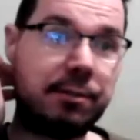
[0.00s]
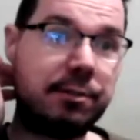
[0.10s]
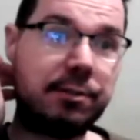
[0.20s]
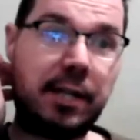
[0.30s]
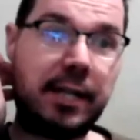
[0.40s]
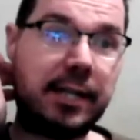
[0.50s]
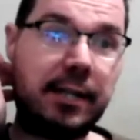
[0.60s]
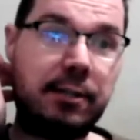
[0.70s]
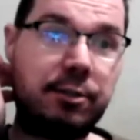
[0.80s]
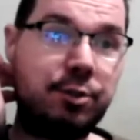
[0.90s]
just like
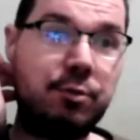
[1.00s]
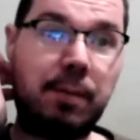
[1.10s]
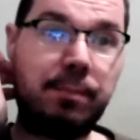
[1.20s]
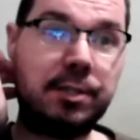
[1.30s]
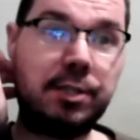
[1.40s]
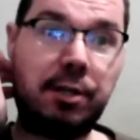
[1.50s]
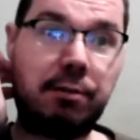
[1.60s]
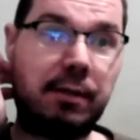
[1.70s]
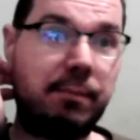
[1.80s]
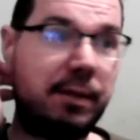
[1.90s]
chew up the
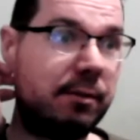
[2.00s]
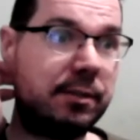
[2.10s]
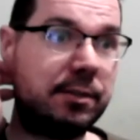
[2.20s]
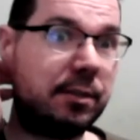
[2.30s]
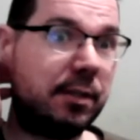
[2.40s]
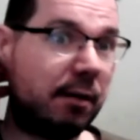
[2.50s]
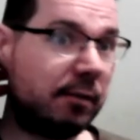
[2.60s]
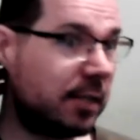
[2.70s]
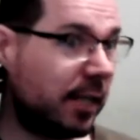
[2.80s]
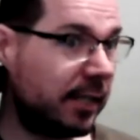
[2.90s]
scenery, because, you know,
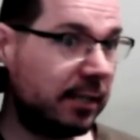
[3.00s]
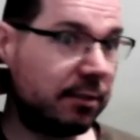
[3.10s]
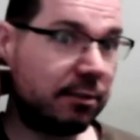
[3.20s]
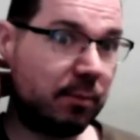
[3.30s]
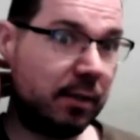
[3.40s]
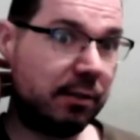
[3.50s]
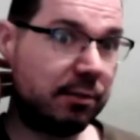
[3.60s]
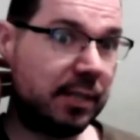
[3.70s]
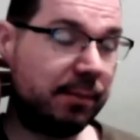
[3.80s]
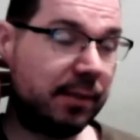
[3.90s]
it's like, it's just one of
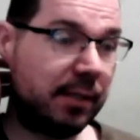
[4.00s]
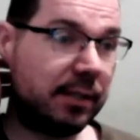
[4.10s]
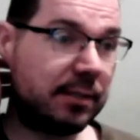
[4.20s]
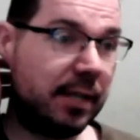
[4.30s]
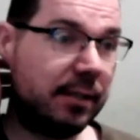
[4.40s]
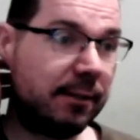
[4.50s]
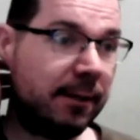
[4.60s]
those type of things. And